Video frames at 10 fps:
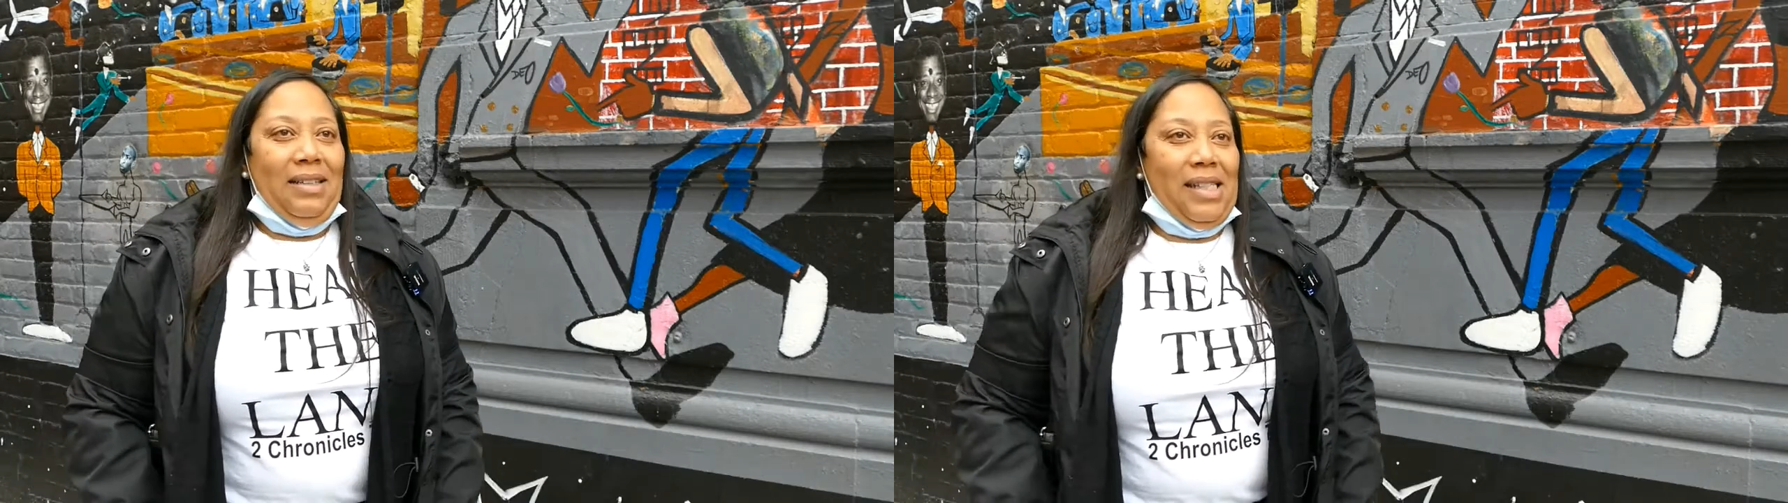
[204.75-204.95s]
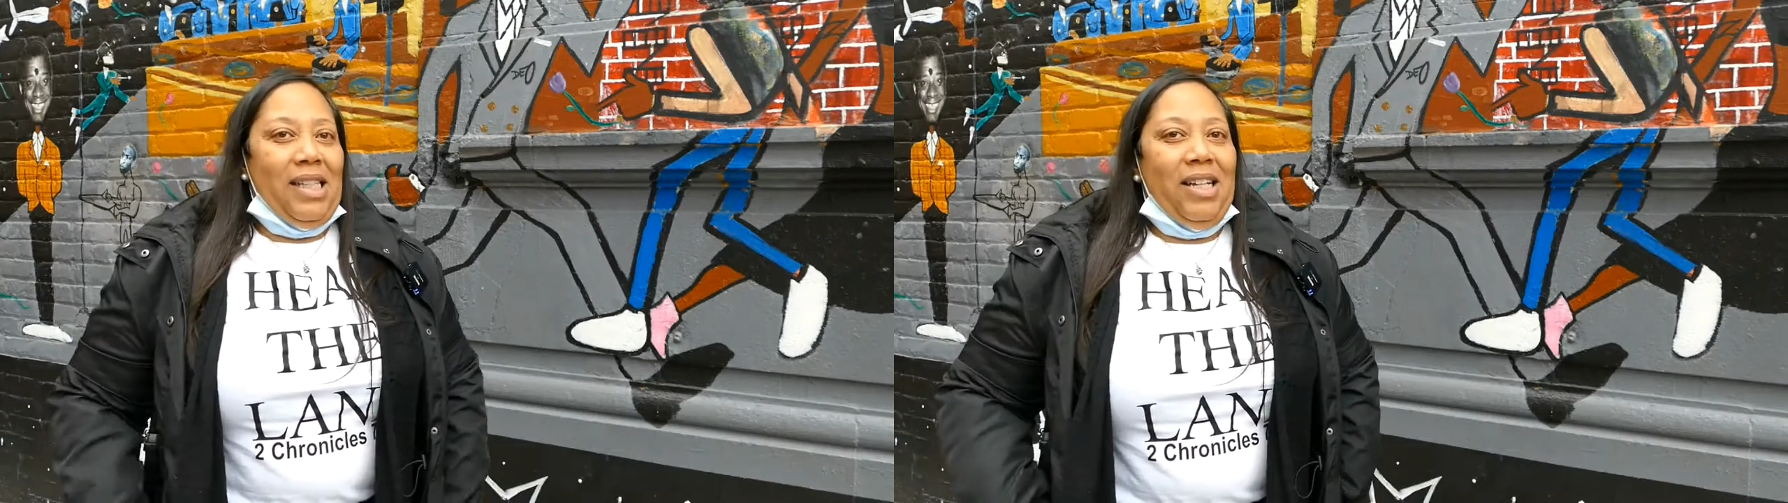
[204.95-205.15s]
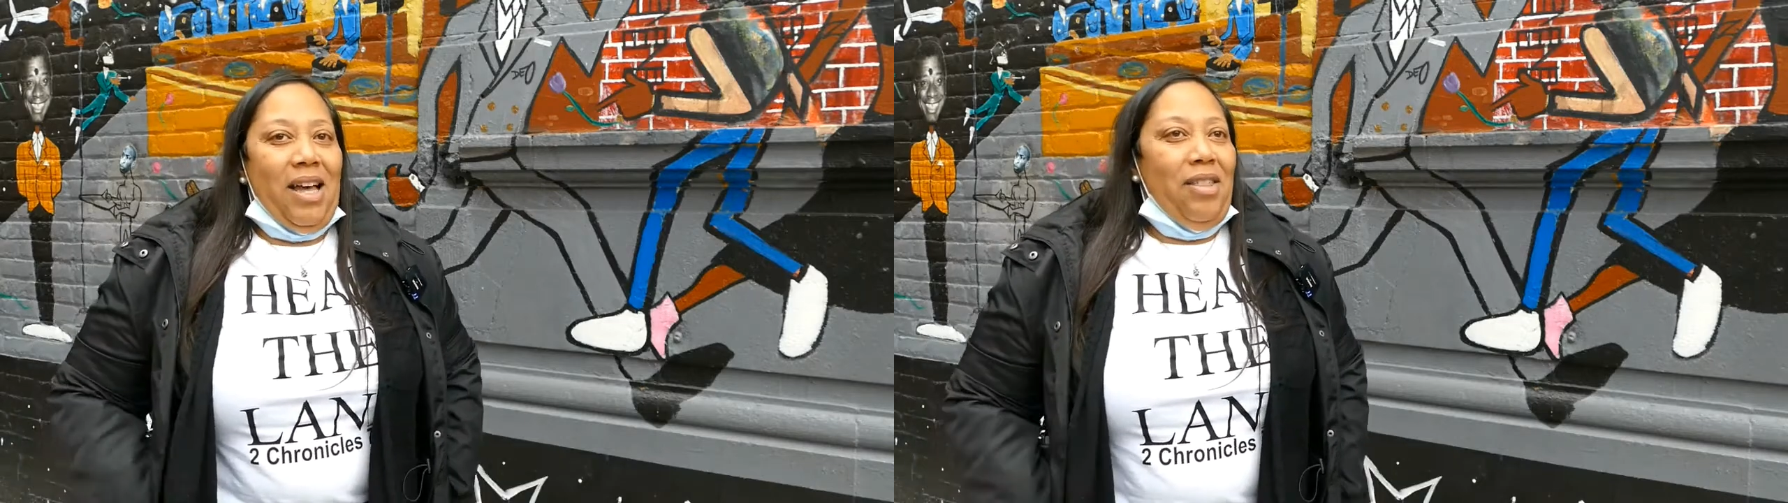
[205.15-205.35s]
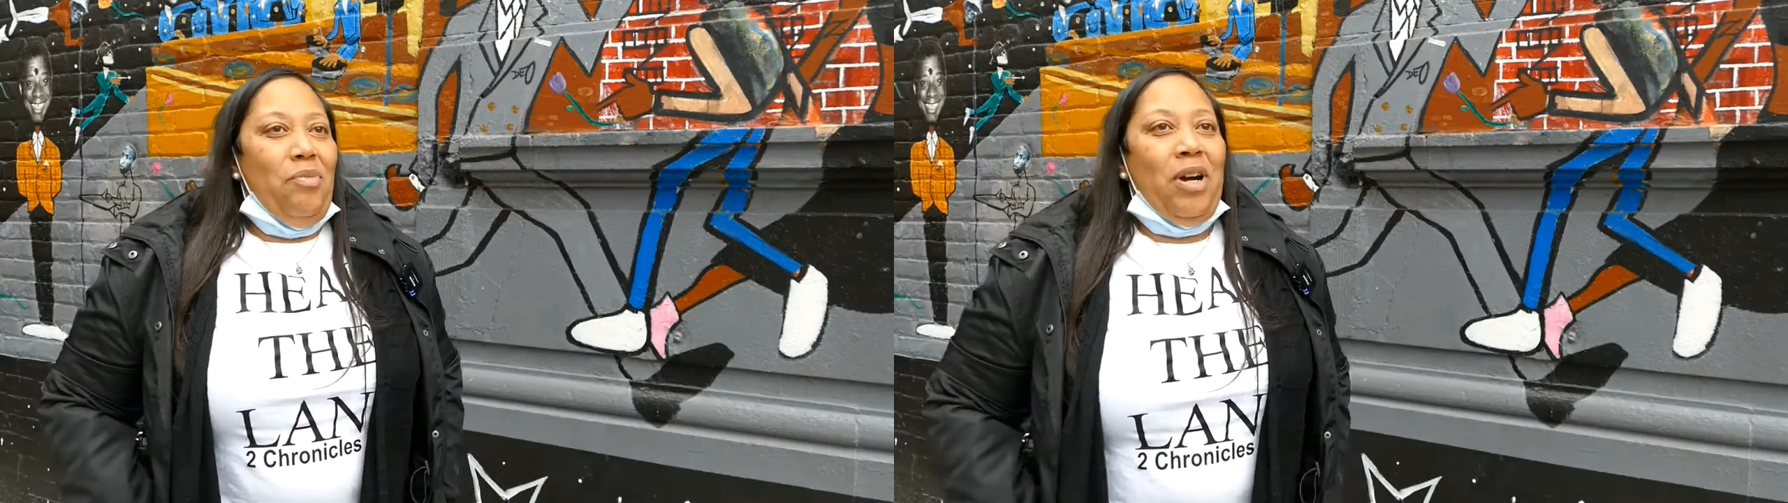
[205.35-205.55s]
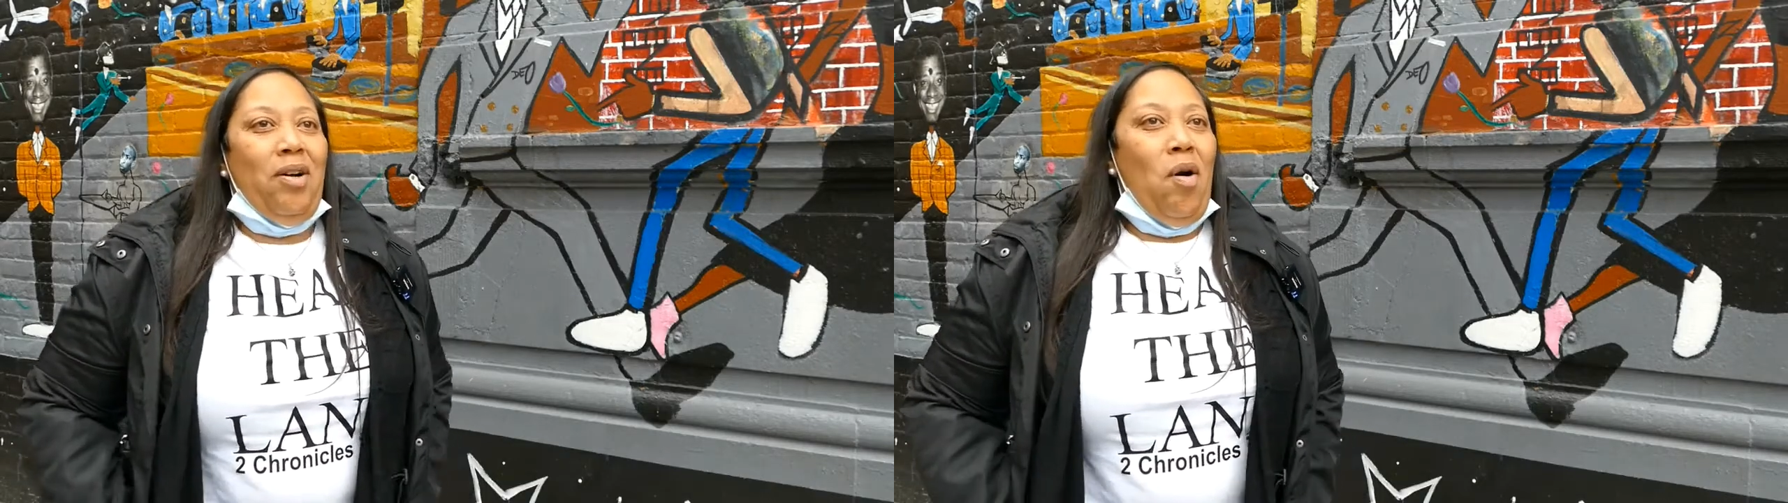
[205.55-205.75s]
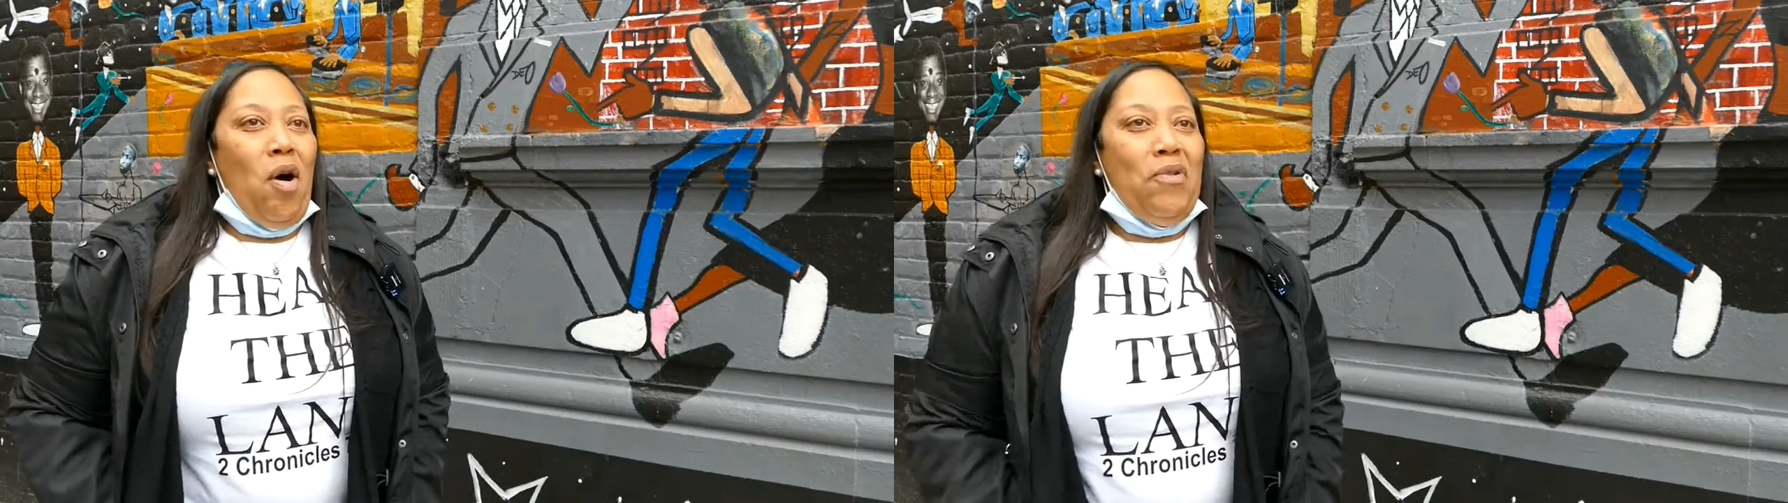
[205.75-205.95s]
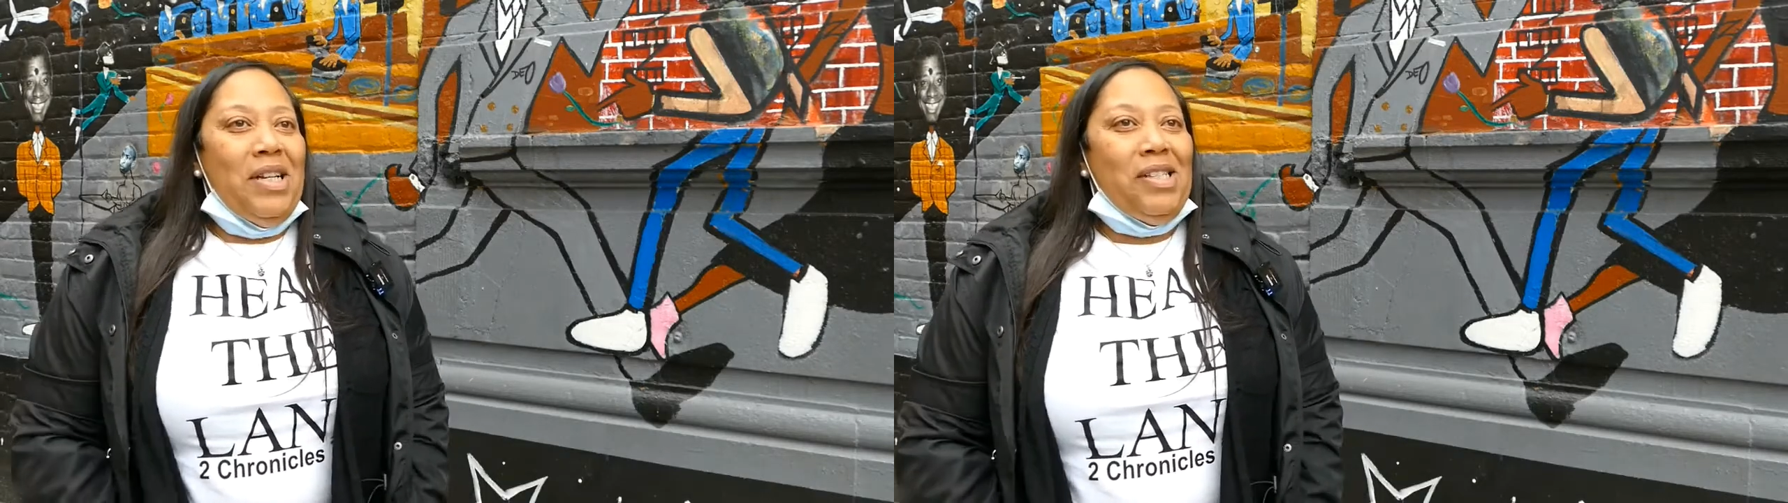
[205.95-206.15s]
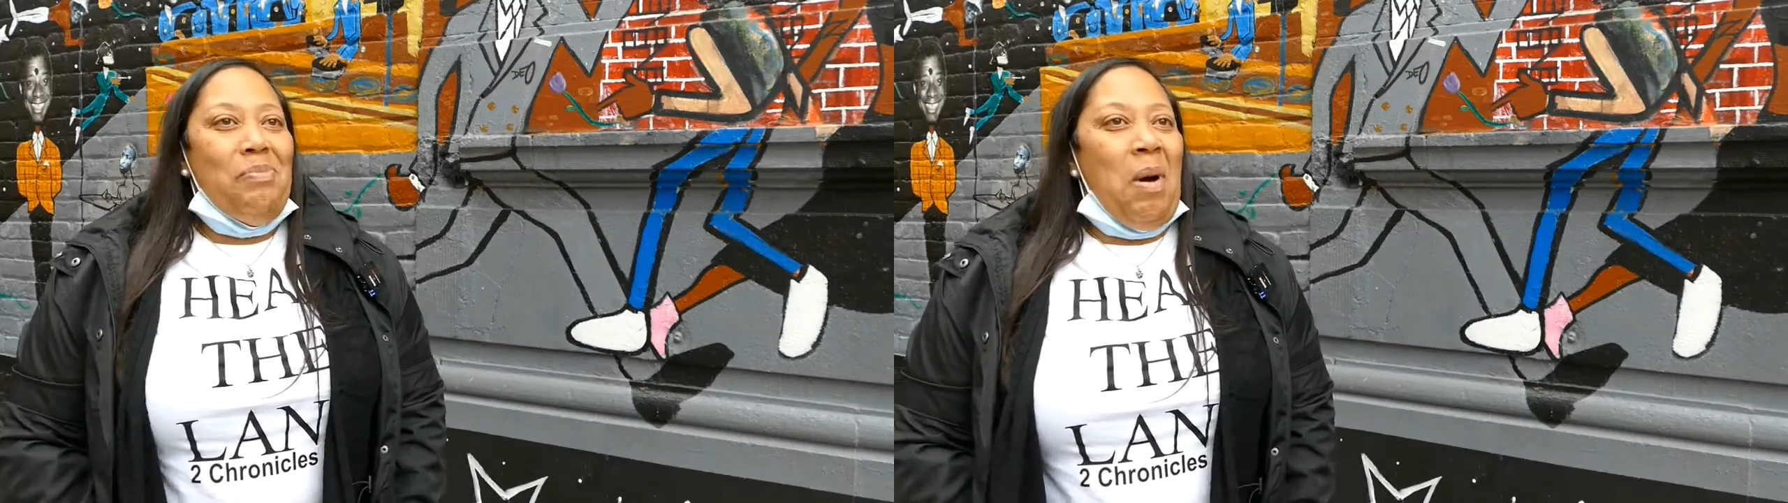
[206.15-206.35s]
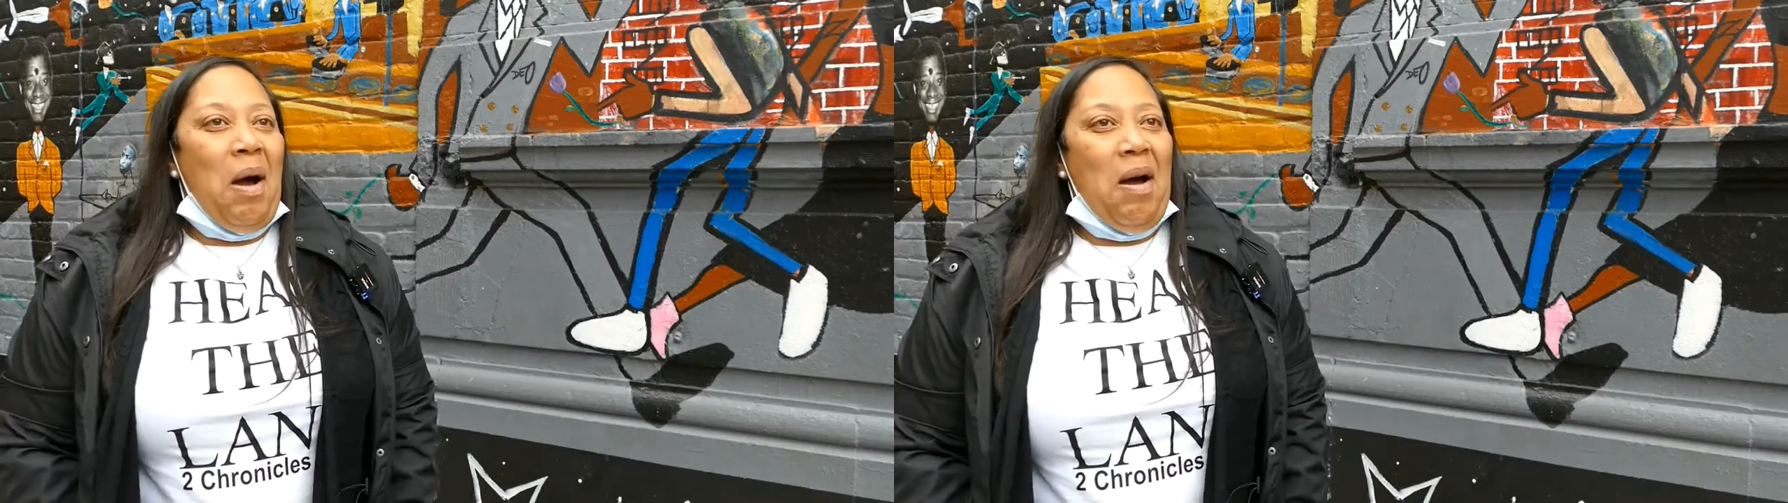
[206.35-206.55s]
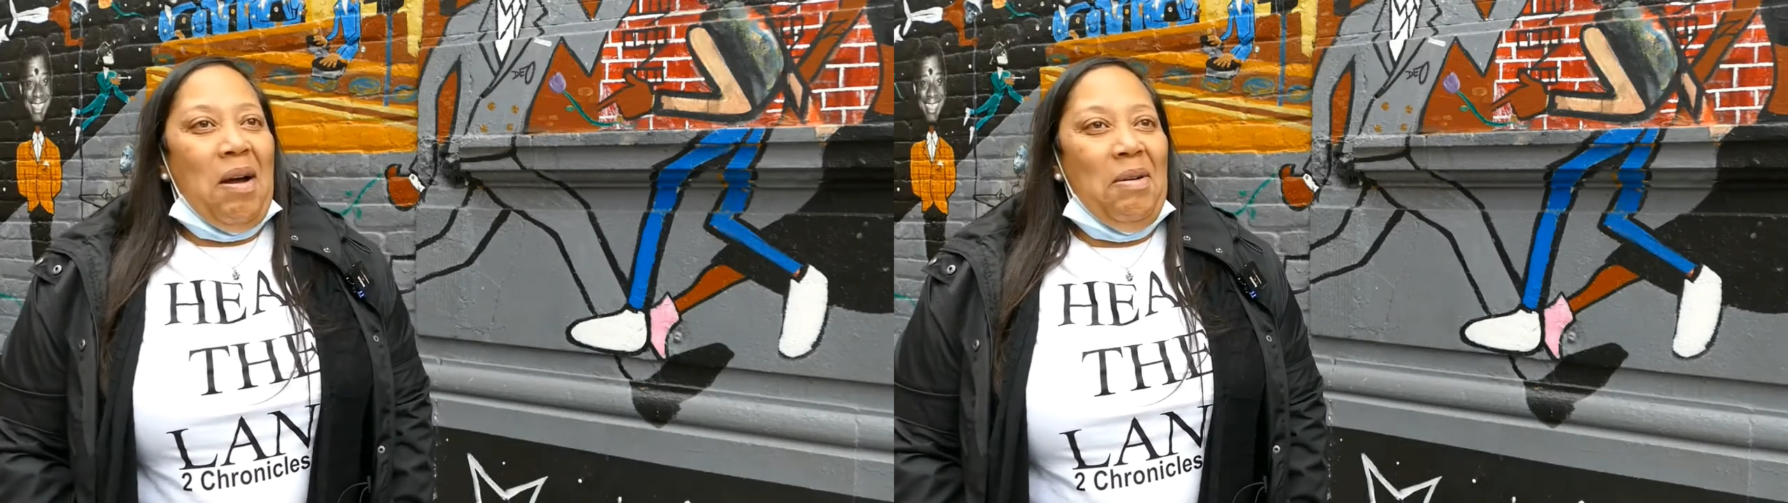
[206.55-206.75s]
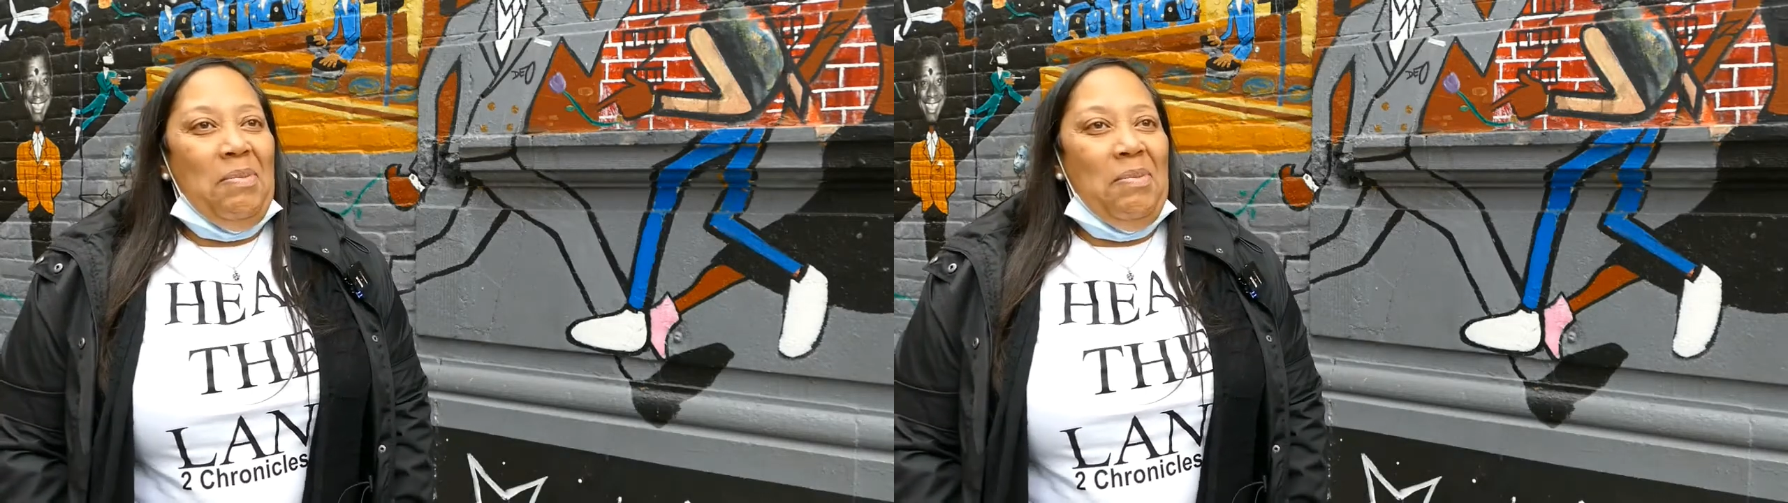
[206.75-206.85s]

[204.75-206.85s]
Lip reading: together with Corey's mom,